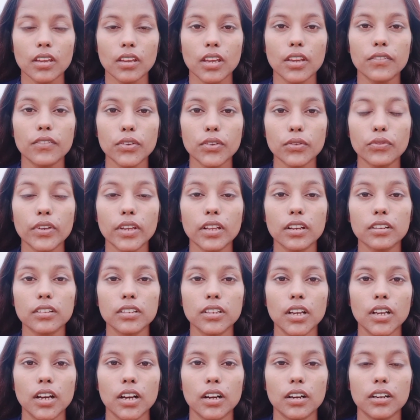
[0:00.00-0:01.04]
if you feel
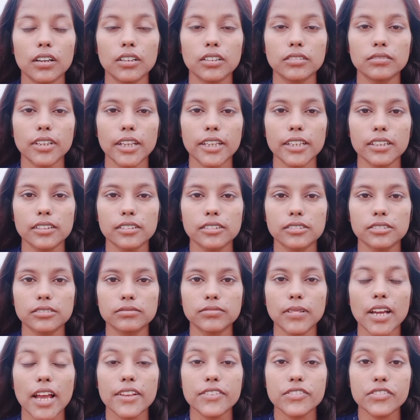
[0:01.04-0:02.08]
like
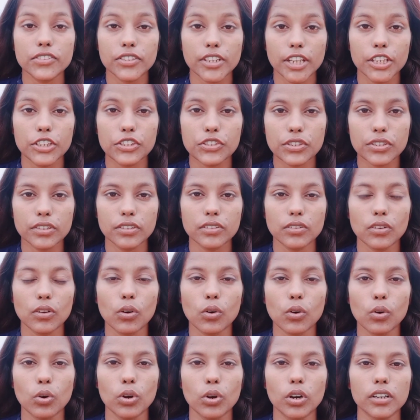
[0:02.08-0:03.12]
hesitation
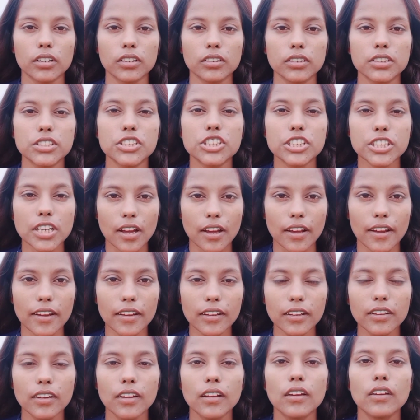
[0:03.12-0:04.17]
or shy,
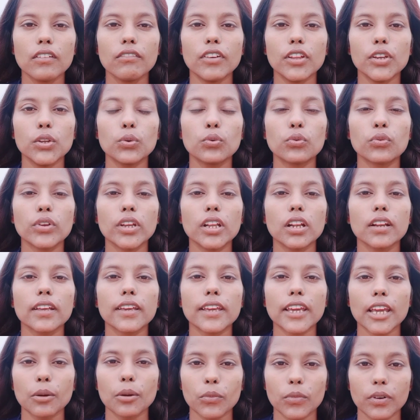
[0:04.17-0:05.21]
when you face
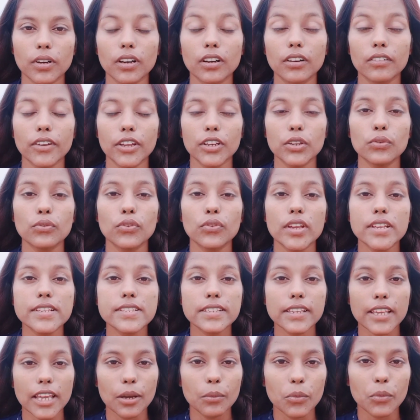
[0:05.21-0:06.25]

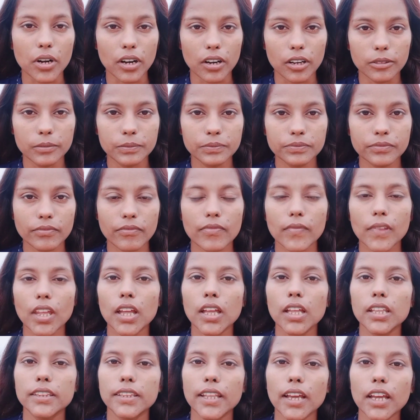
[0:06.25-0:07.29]
camera,
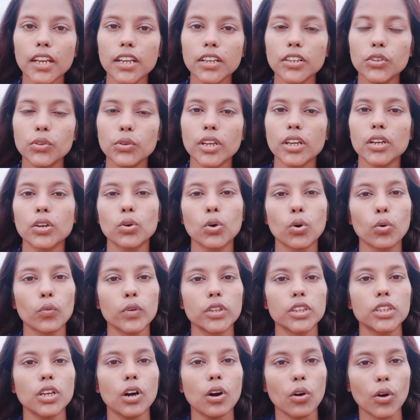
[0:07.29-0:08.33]
then you can go
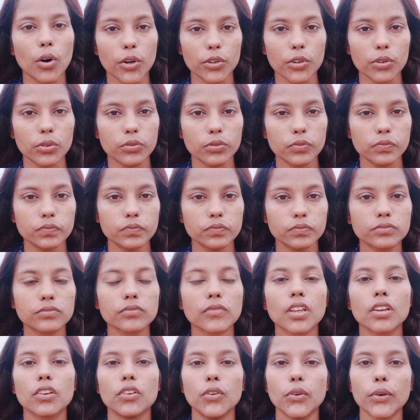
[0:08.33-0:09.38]
with the audio.
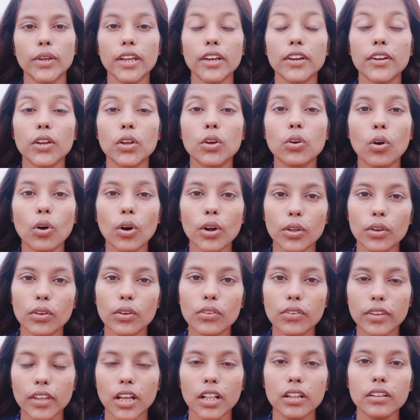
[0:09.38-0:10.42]
You can record
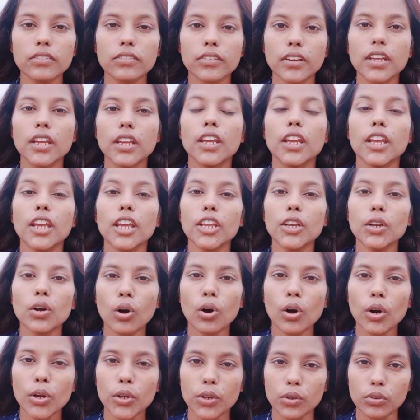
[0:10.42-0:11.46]
yourself in
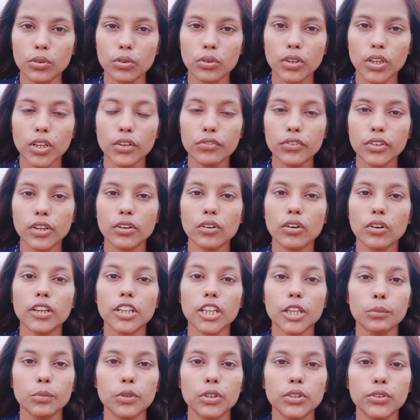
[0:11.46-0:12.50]
audio if you're not
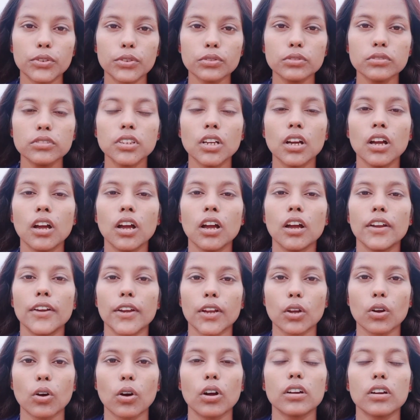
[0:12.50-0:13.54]
able to
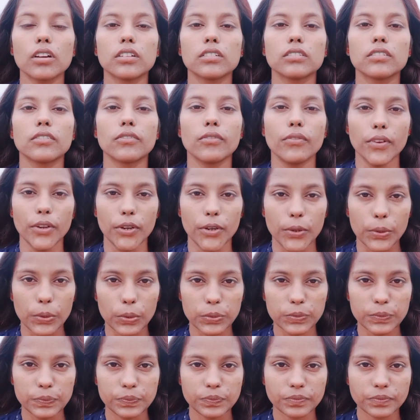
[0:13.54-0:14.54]
record video.